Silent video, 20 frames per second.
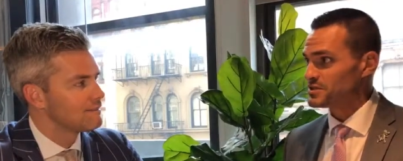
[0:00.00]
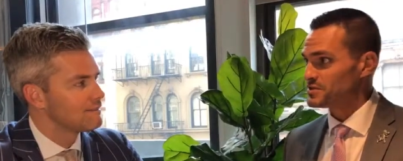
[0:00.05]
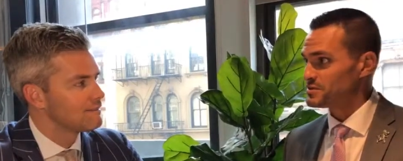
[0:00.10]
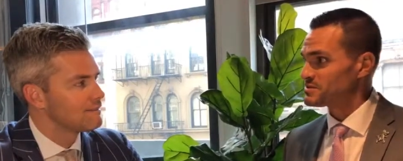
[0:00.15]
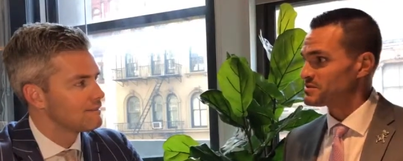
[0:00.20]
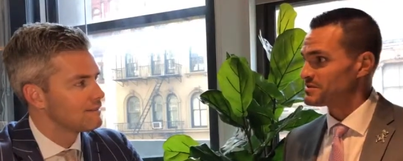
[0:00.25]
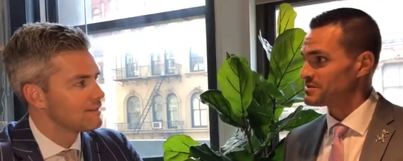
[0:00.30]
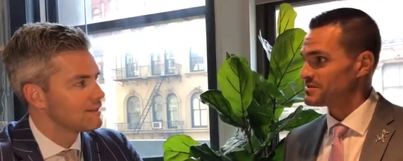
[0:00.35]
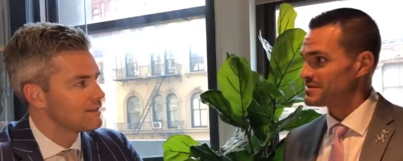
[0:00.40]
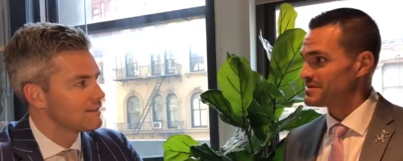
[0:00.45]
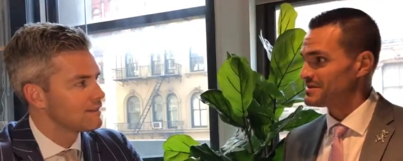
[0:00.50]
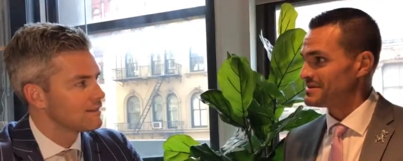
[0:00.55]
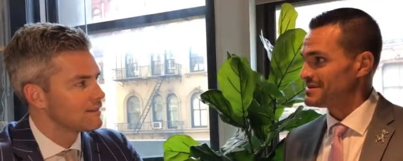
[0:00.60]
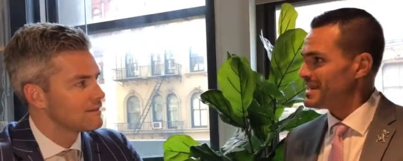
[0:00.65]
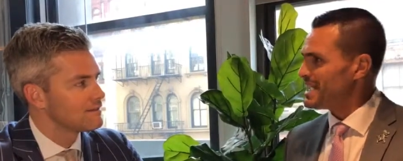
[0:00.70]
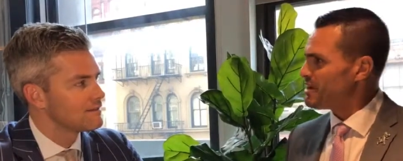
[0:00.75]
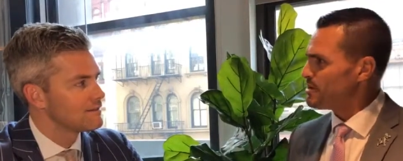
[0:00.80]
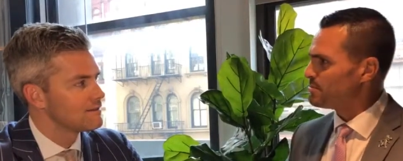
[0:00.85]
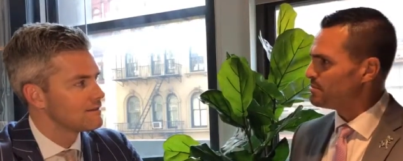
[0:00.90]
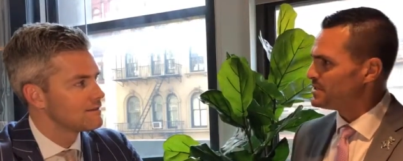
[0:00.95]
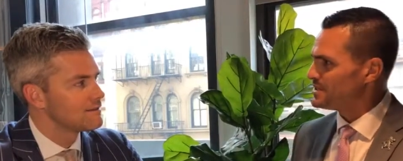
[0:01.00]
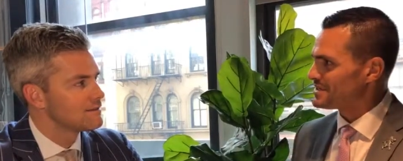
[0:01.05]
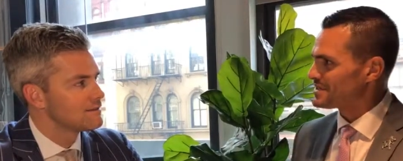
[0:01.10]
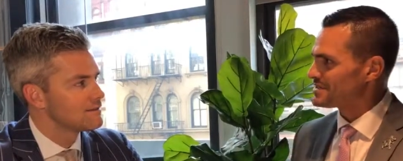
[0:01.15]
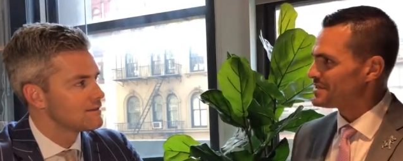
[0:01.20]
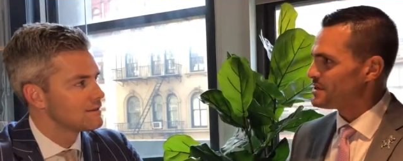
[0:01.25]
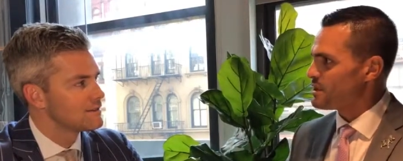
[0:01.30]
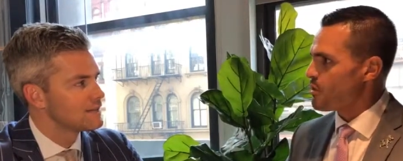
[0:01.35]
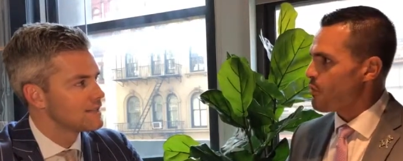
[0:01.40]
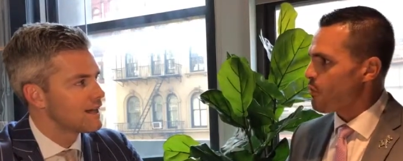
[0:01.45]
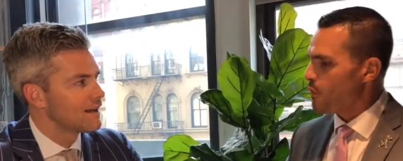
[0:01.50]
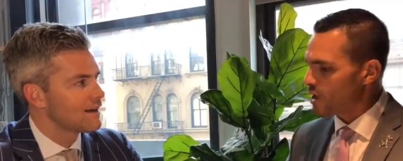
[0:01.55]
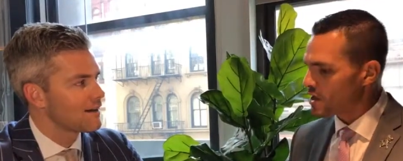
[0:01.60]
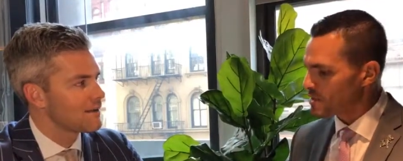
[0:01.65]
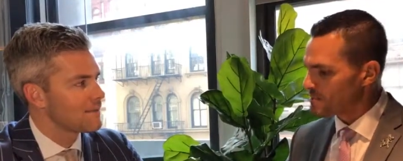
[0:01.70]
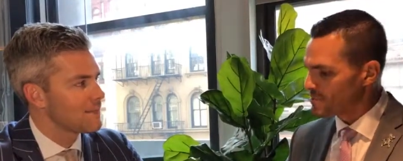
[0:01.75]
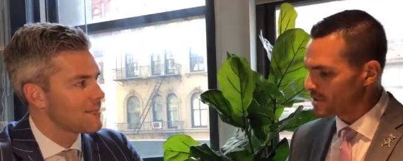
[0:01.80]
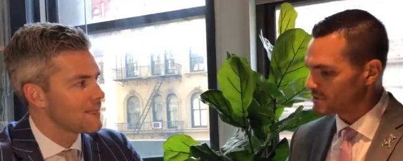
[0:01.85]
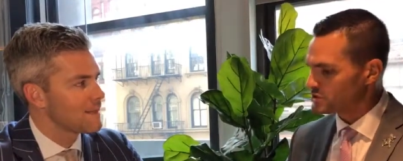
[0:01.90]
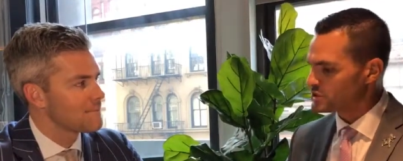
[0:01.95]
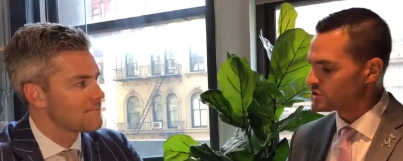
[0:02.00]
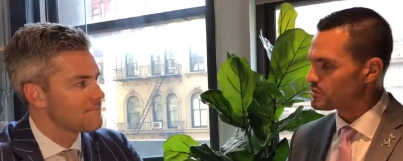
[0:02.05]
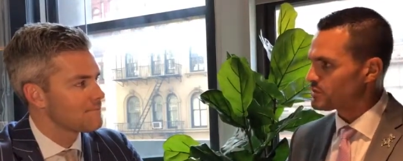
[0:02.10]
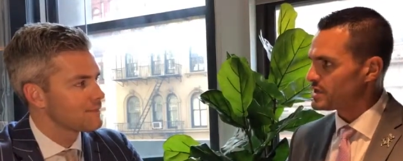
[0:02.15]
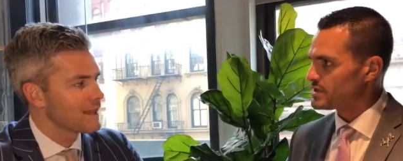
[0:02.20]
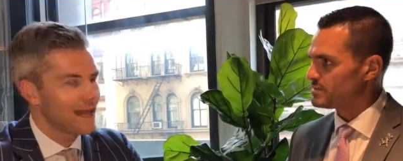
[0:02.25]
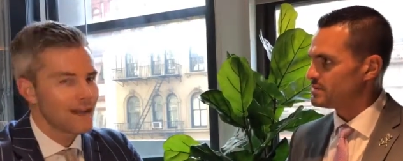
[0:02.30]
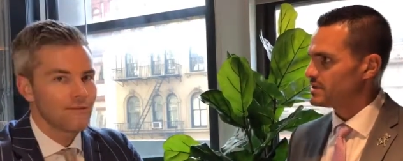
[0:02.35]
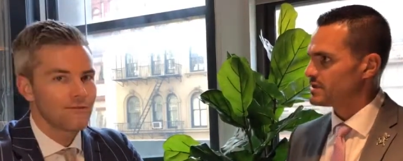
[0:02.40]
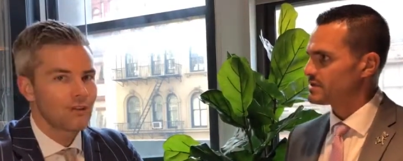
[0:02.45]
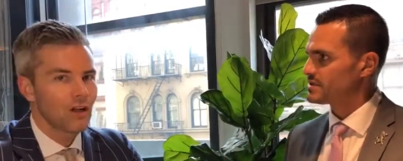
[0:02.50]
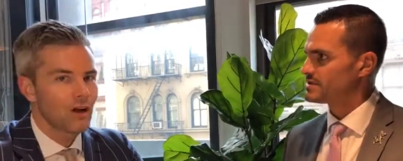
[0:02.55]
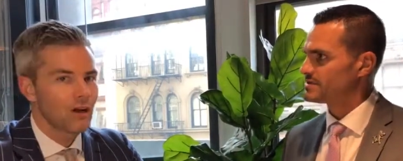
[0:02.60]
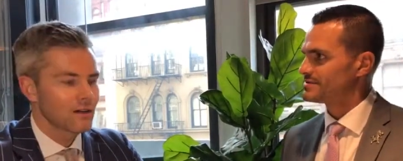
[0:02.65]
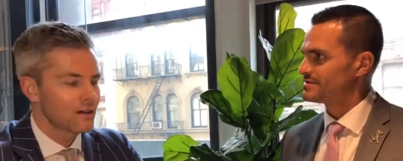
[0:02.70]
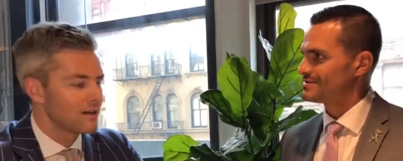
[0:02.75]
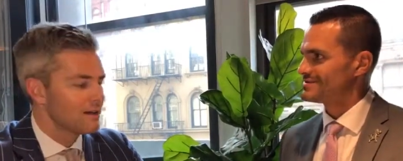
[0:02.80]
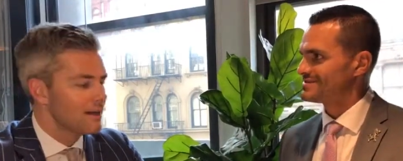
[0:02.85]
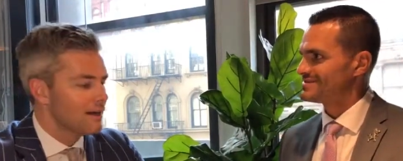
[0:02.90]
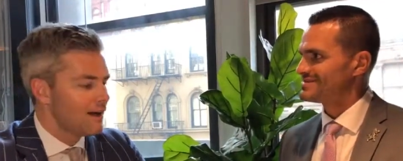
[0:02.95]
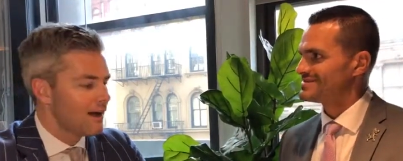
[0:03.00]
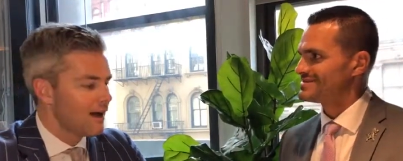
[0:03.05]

Speaker 1: shows. Yeah. Now a book. Yeah. What compelled you to write the and book?